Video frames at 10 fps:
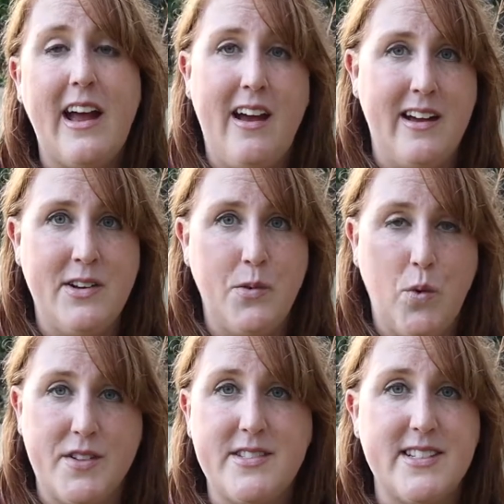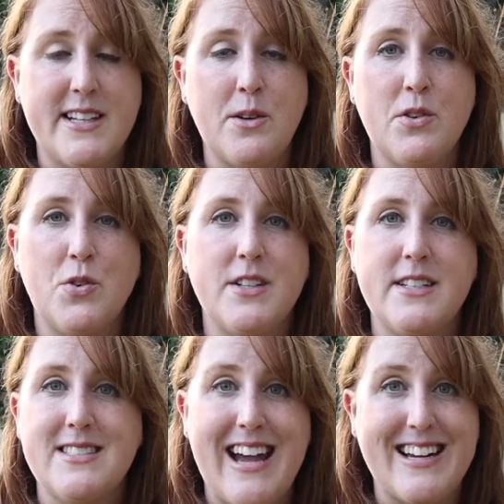and was dealing with all
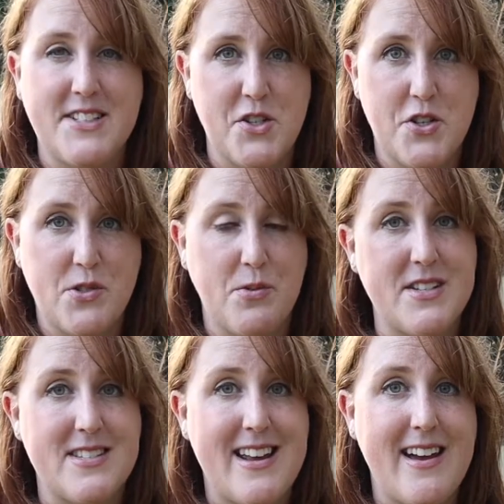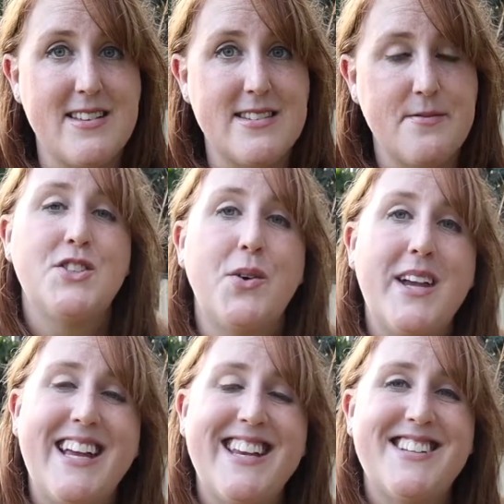these tax issues with the States. So
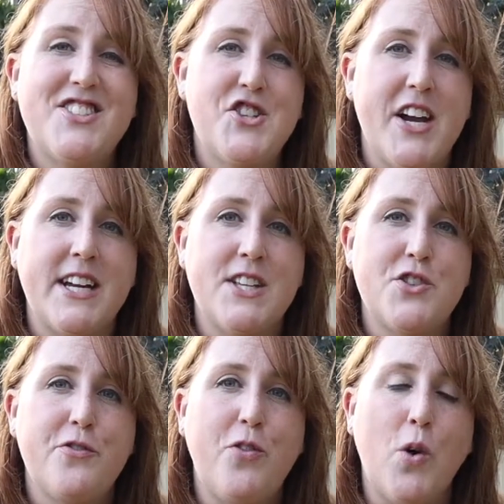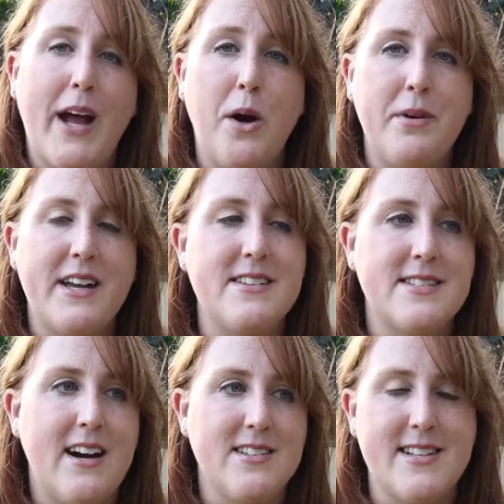in exchange for helping his
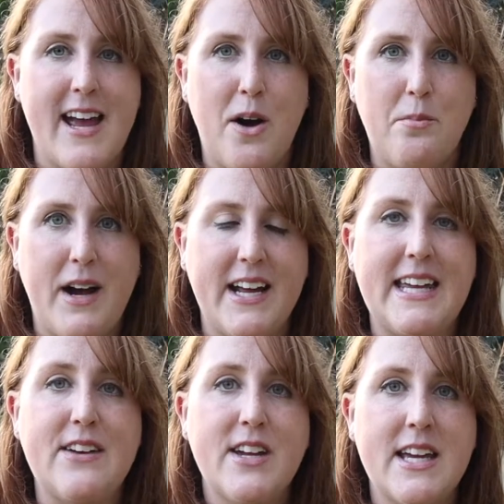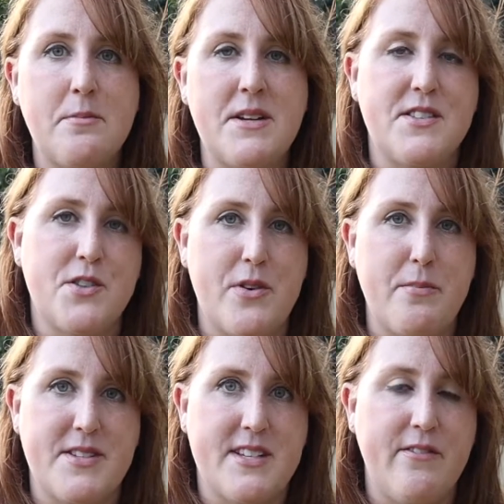cousin out by giving him his
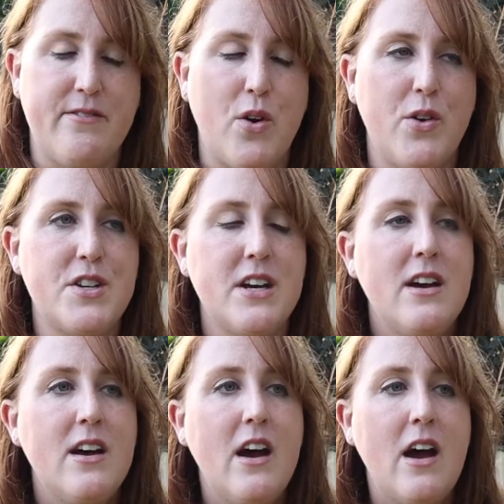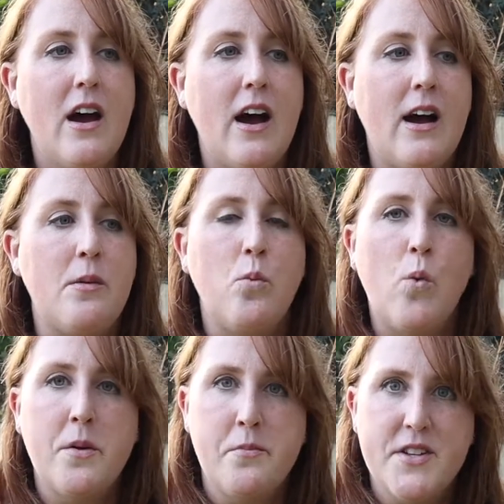3% vote,
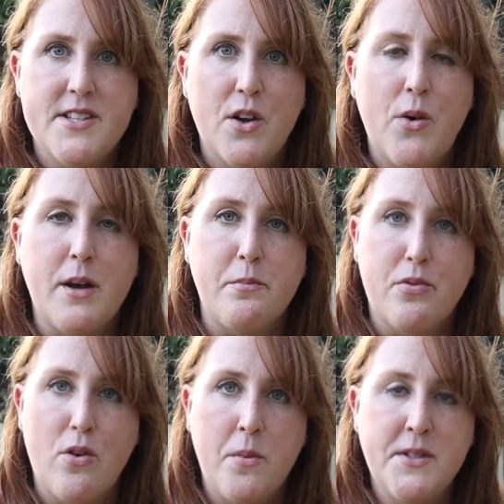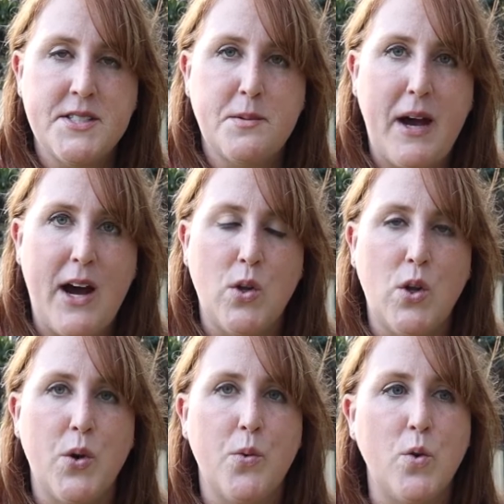what Maurizio had promised
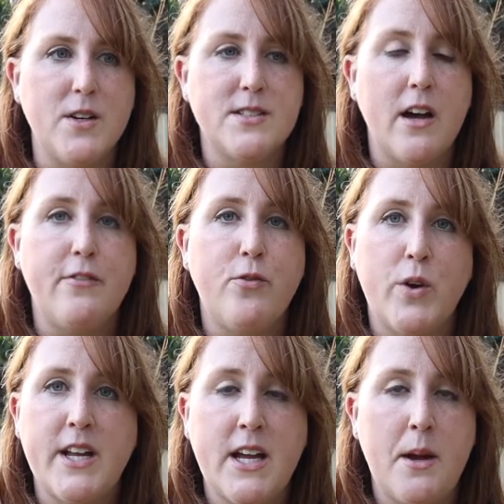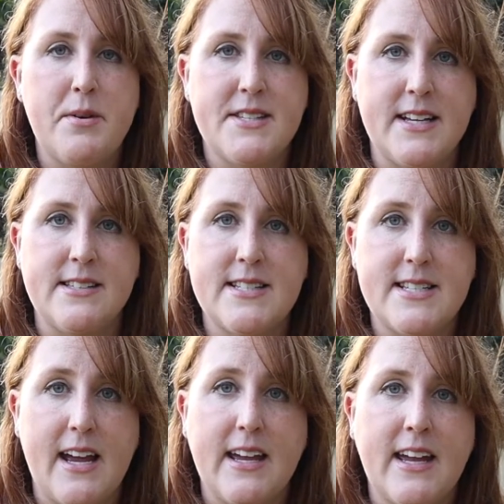Paolo was a 49%
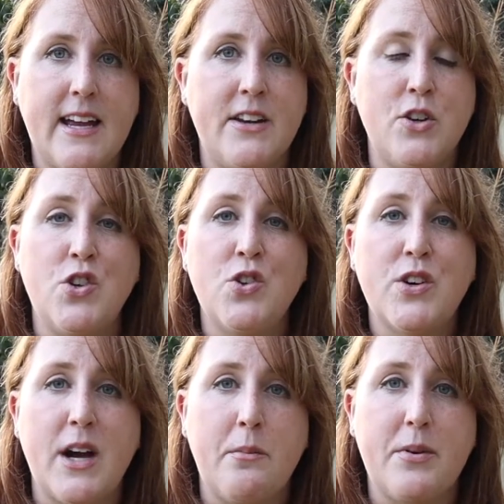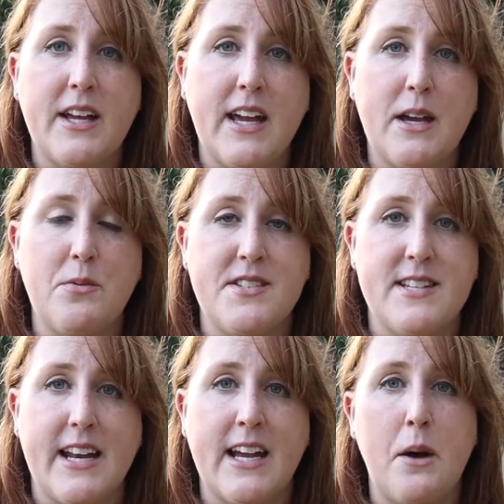stake in a new company he was
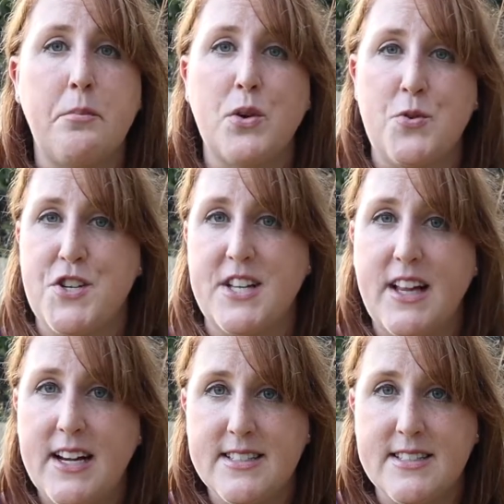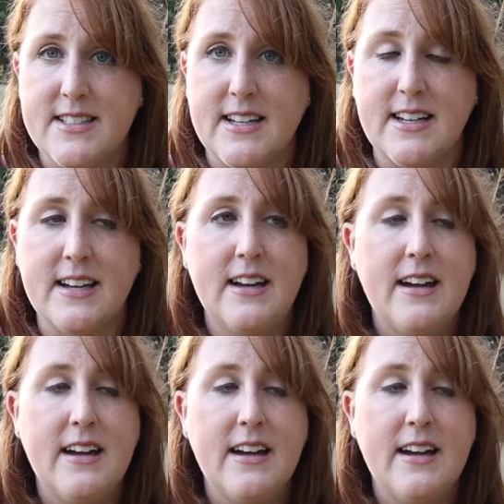setting up, Gucci Licensing.